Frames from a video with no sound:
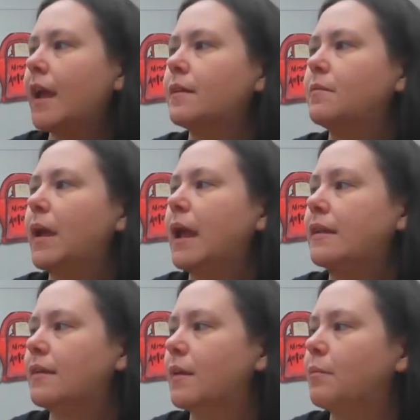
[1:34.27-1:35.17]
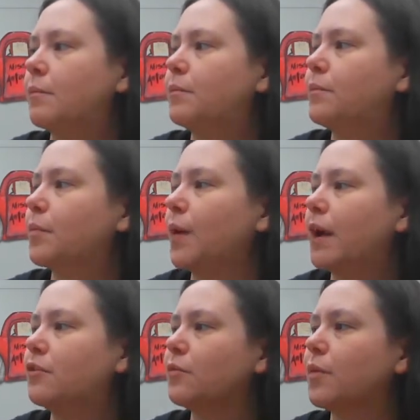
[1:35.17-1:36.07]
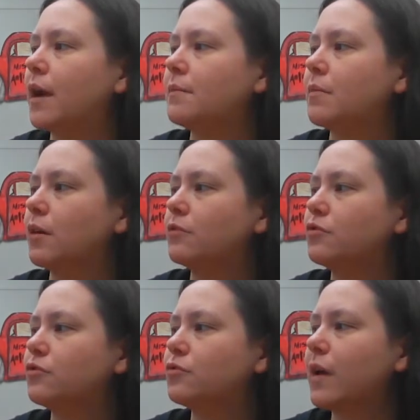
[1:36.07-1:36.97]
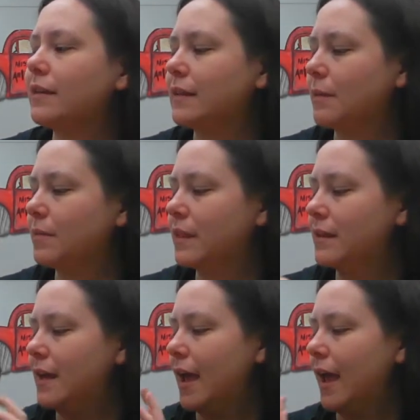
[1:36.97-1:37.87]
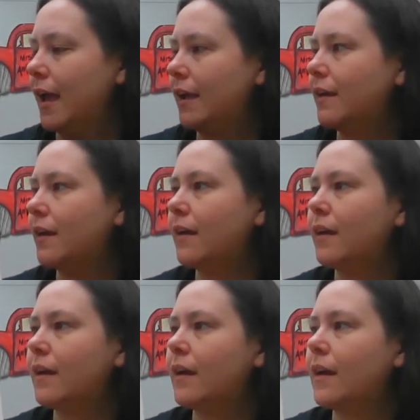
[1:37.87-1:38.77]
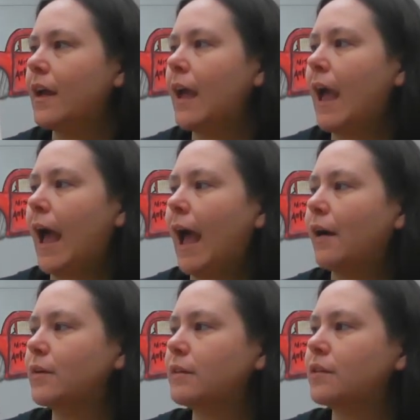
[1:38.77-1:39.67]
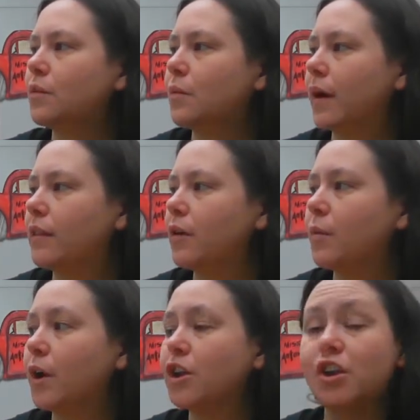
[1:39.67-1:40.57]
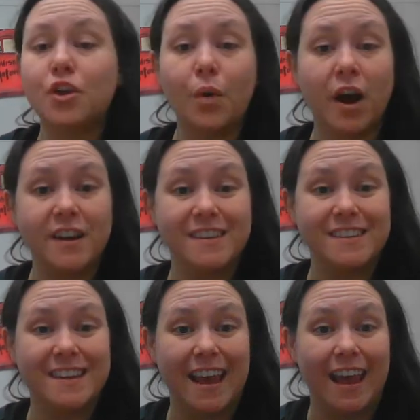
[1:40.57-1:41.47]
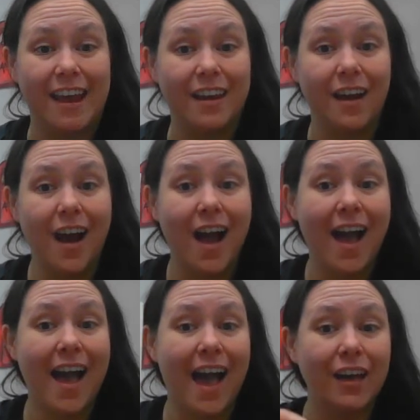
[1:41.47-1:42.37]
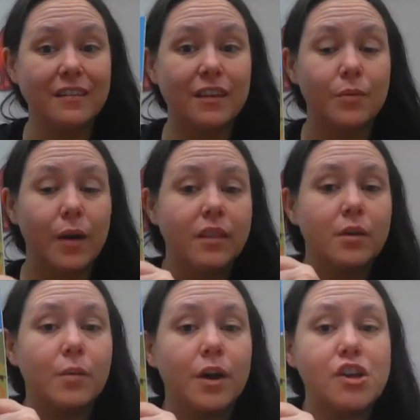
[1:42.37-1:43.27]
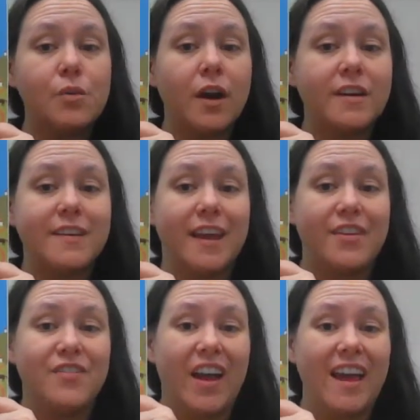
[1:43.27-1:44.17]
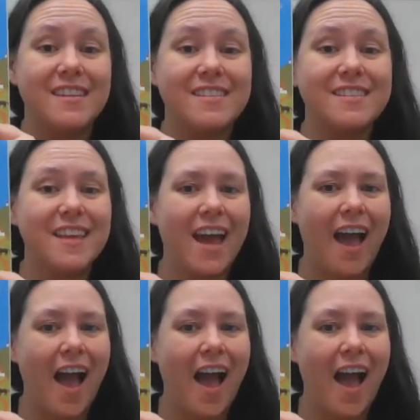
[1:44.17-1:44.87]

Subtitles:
and paint a bright rainbow to dress up the day. How is the weather where you are today? How's the weather where you are today, friends?